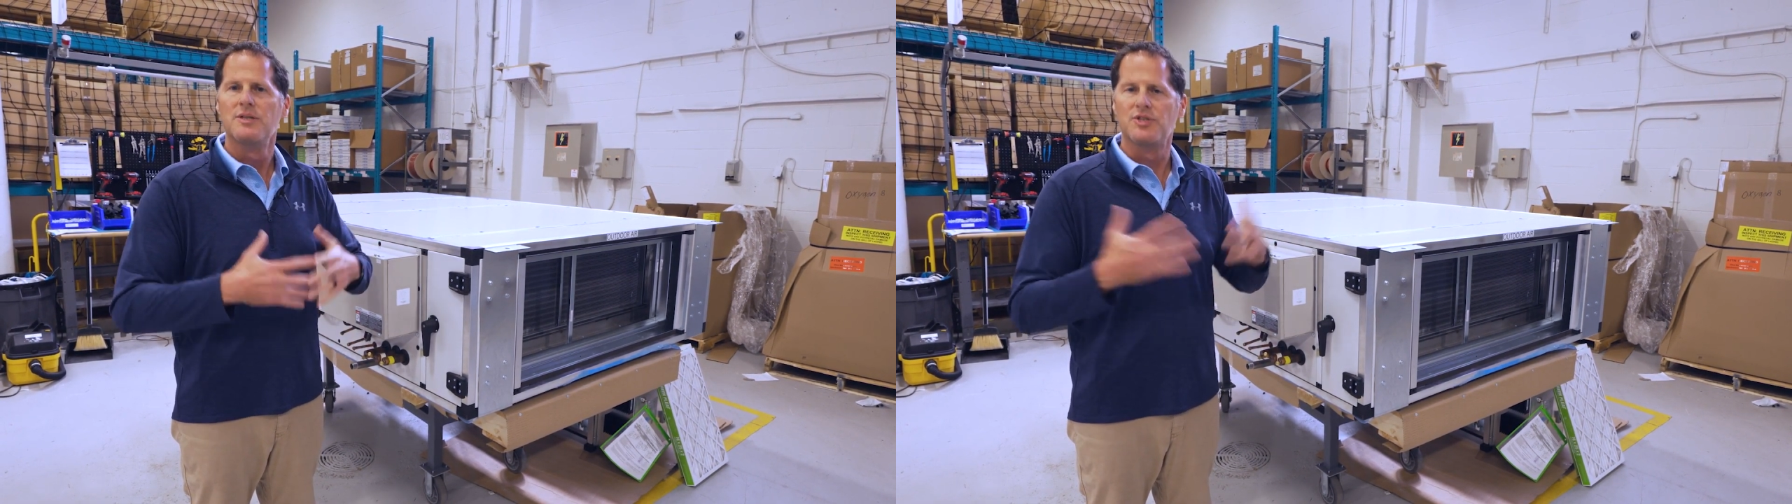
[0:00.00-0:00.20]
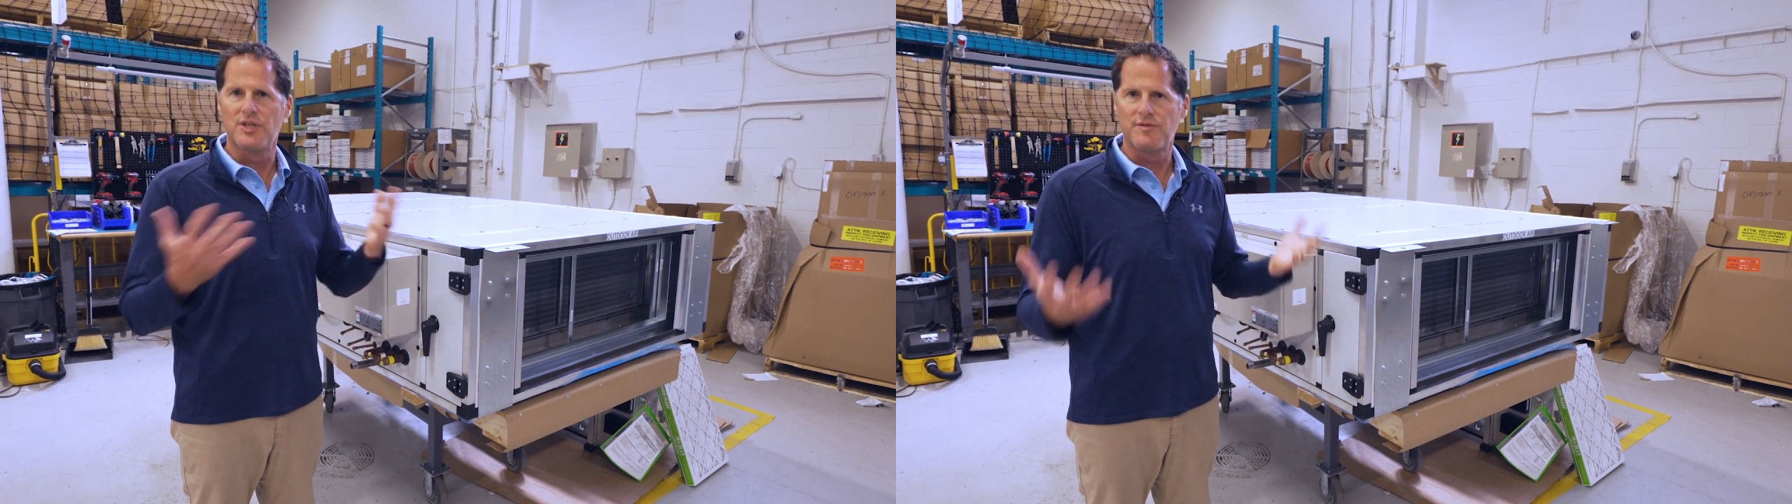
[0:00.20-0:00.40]

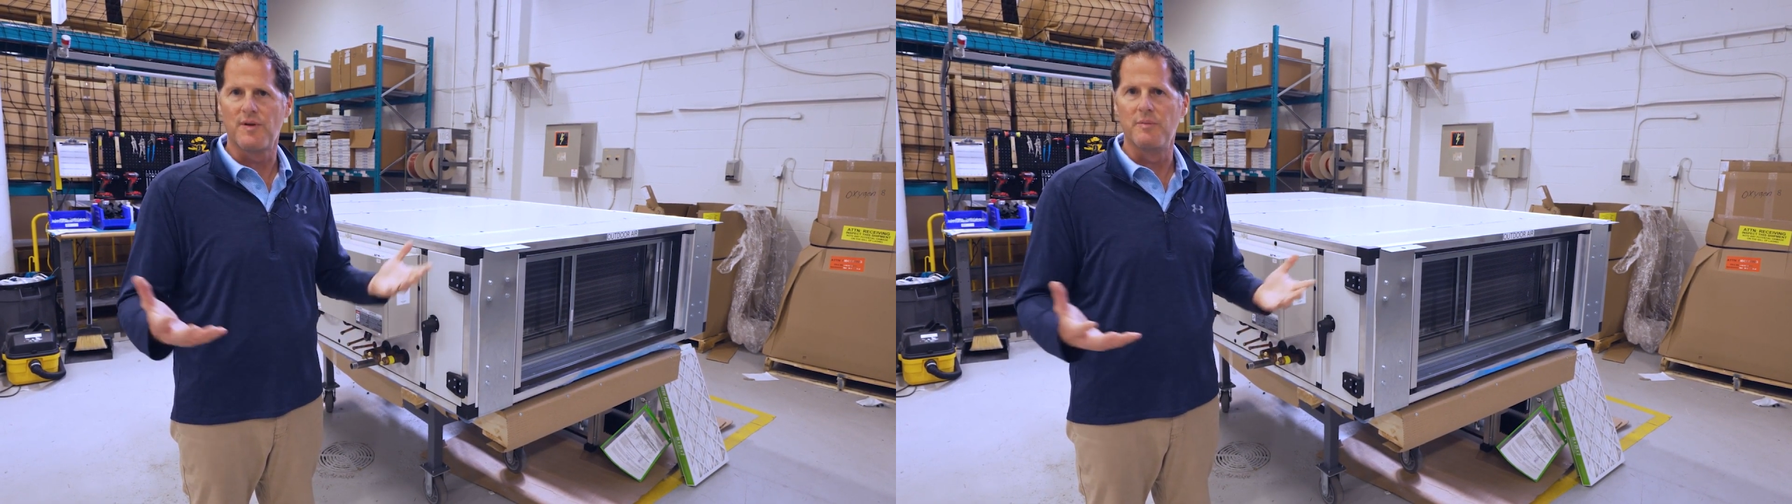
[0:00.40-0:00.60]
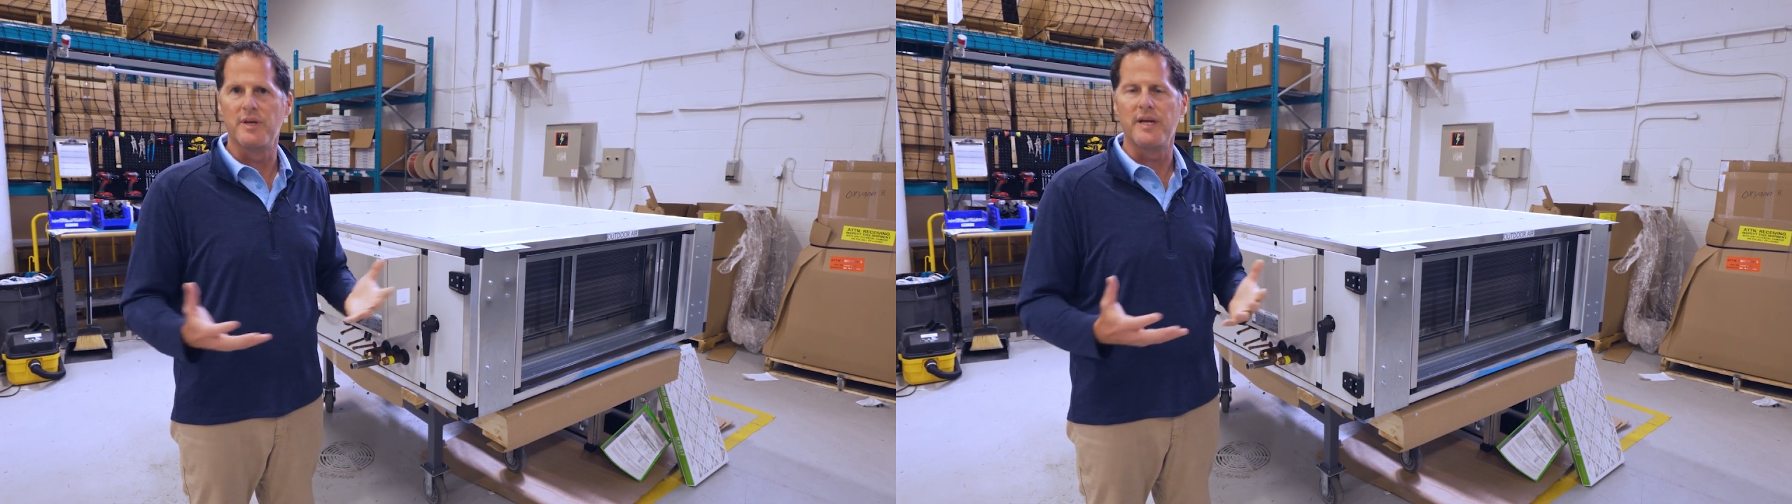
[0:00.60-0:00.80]
just
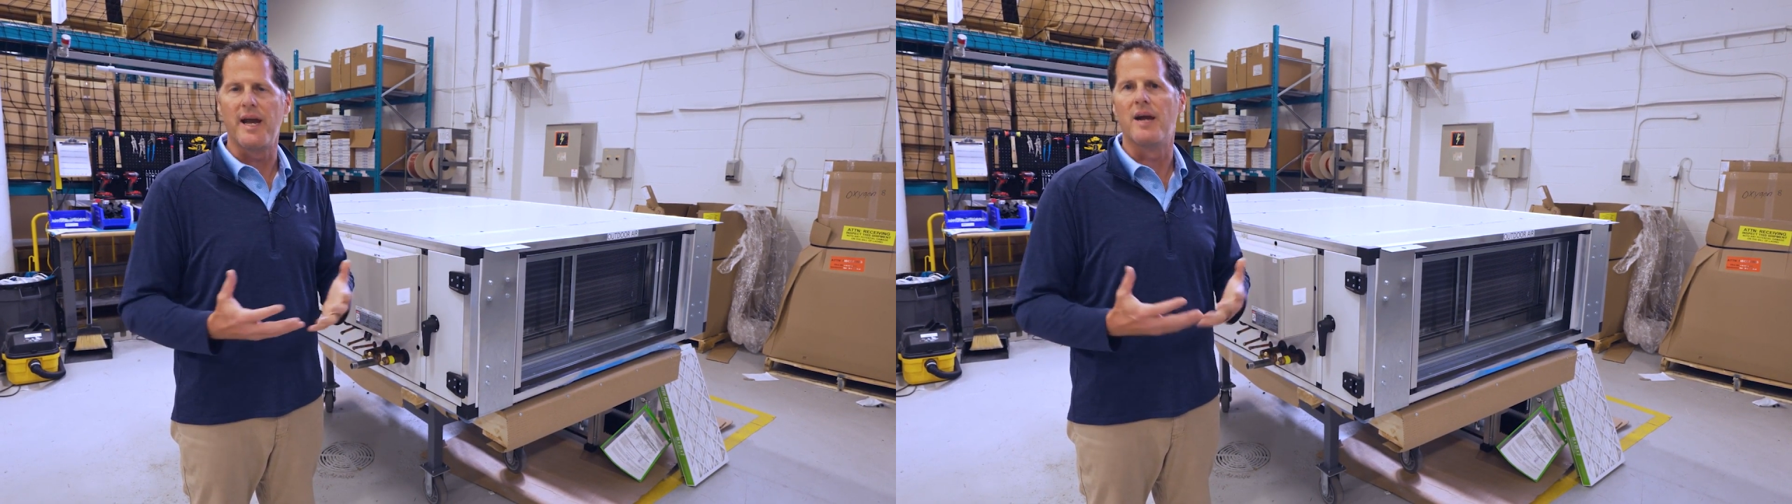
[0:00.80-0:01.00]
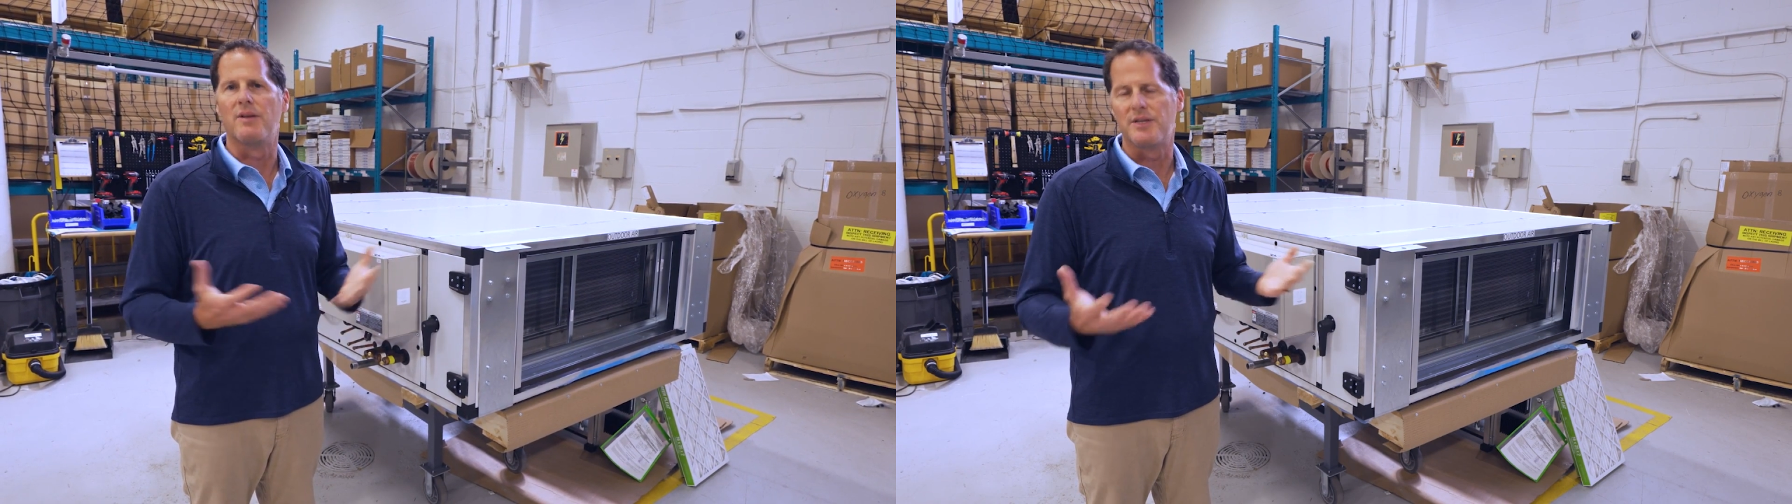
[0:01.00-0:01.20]
from the
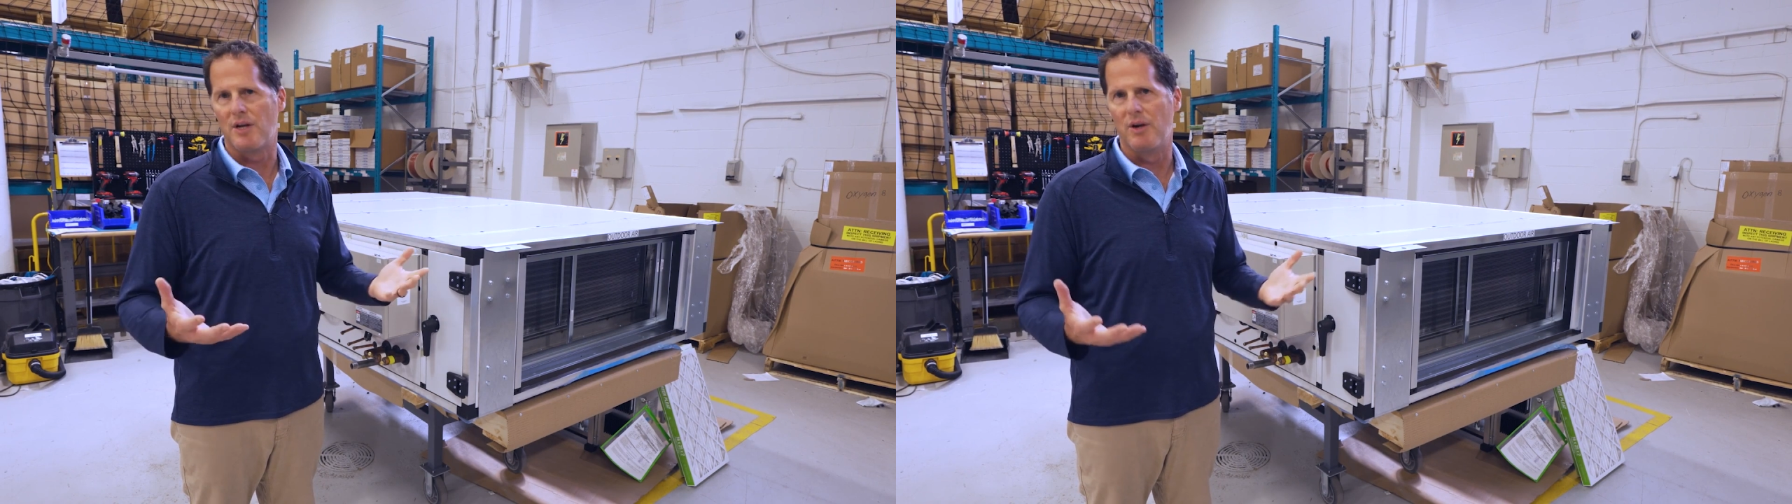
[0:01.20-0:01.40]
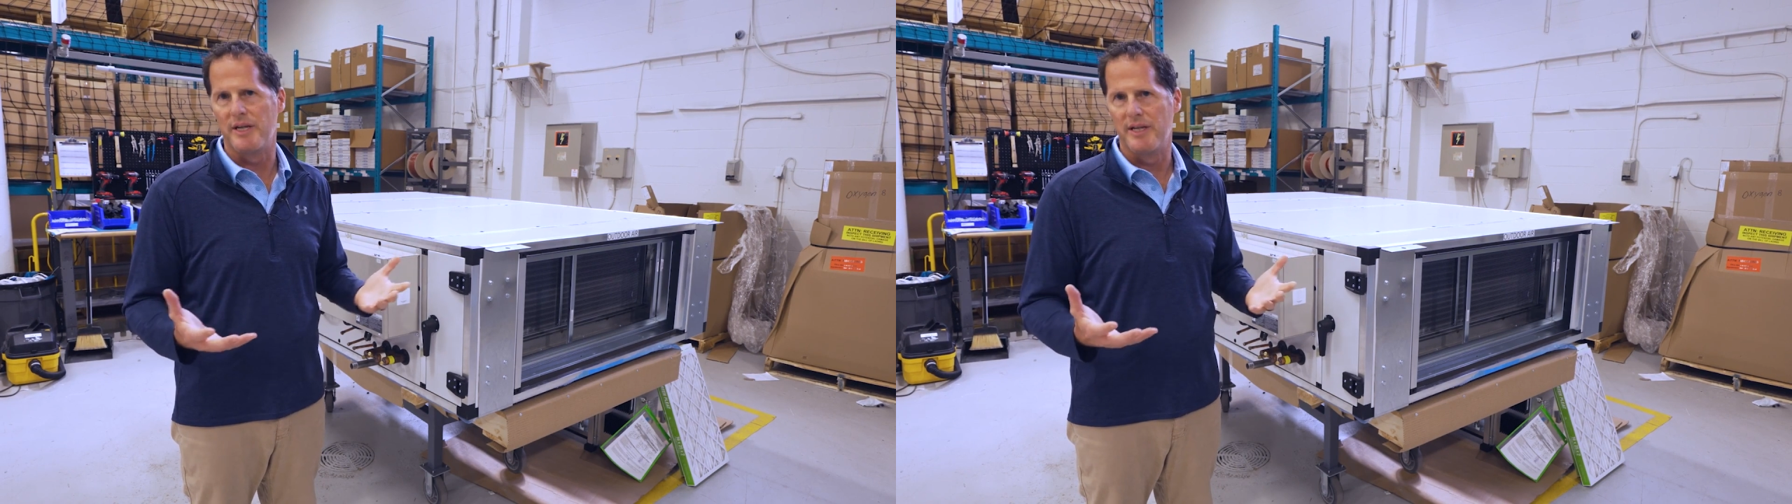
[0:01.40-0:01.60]
air that's
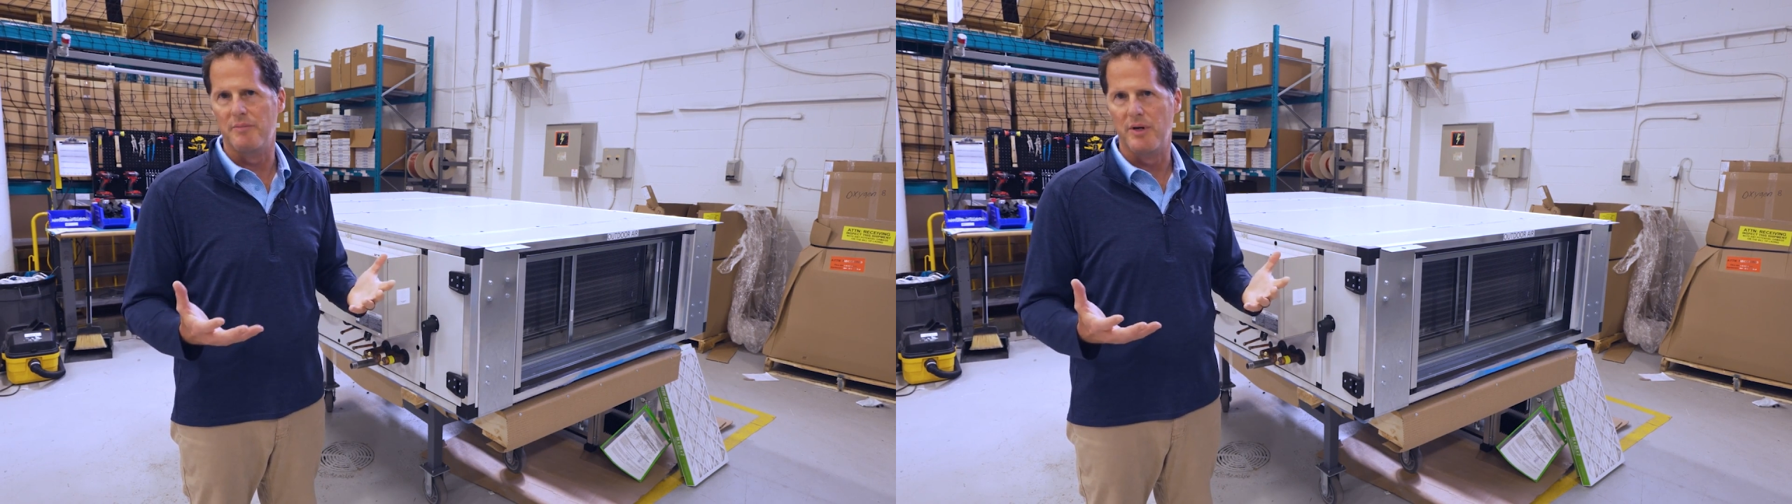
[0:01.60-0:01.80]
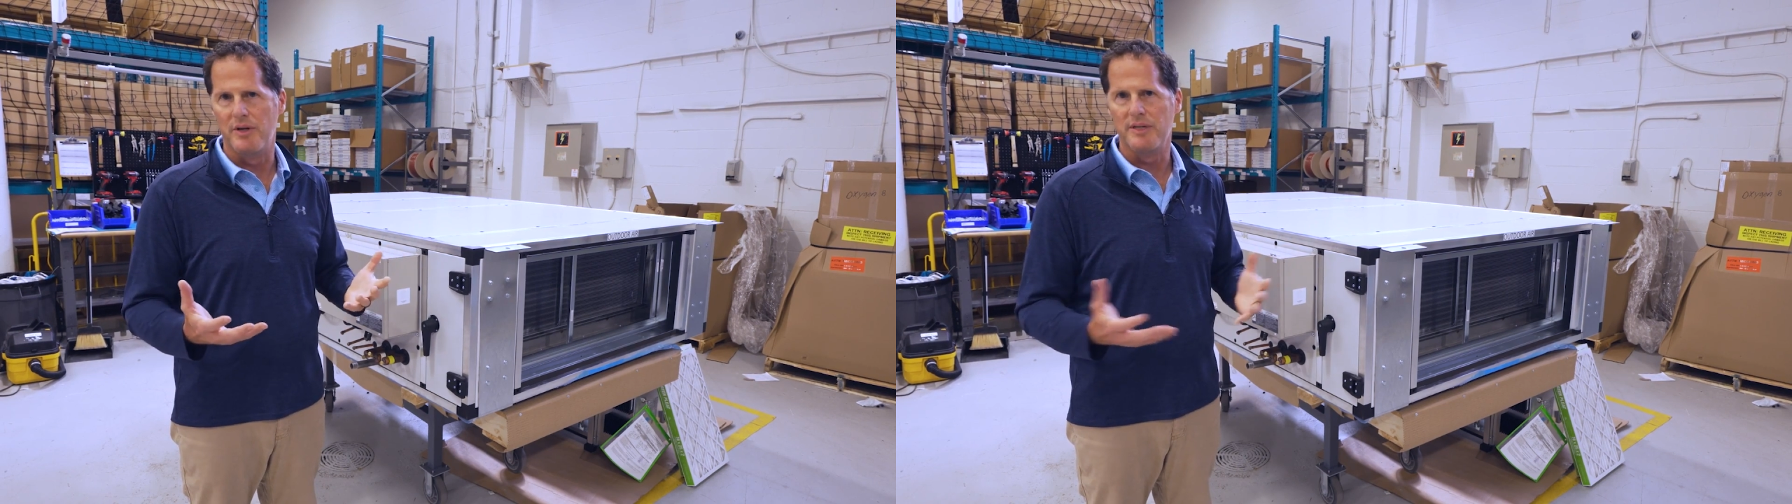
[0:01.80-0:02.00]
already in
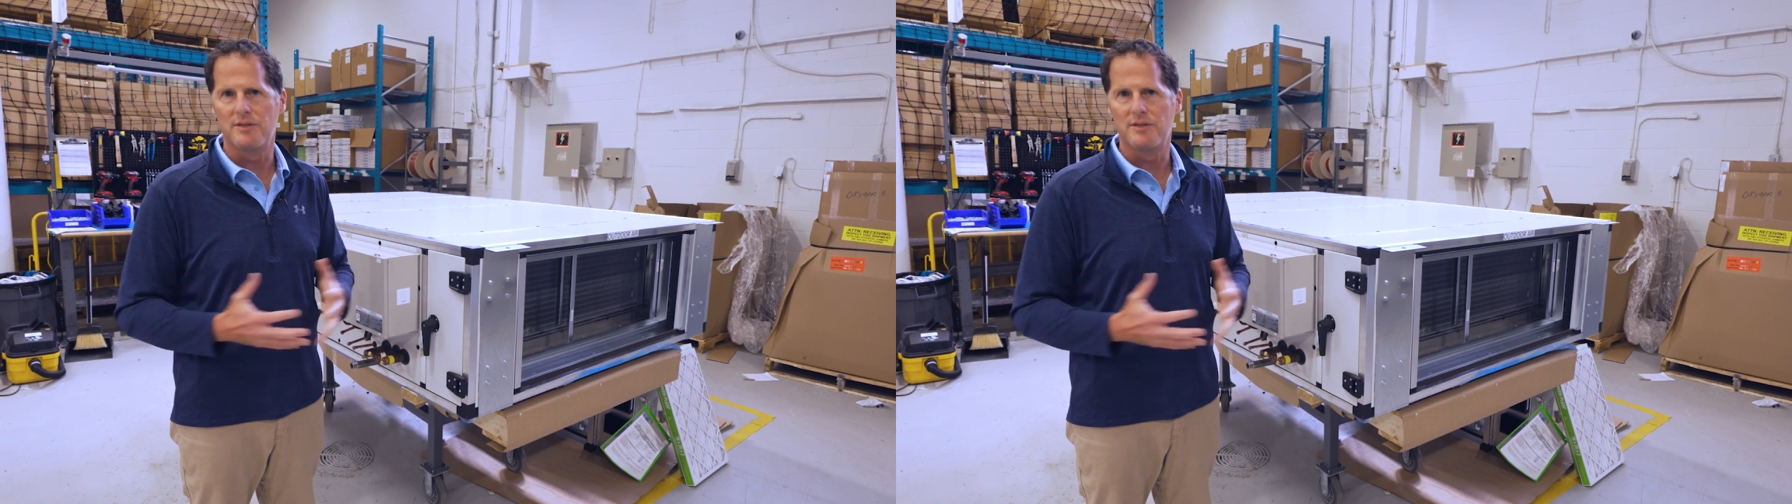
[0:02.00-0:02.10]
the building.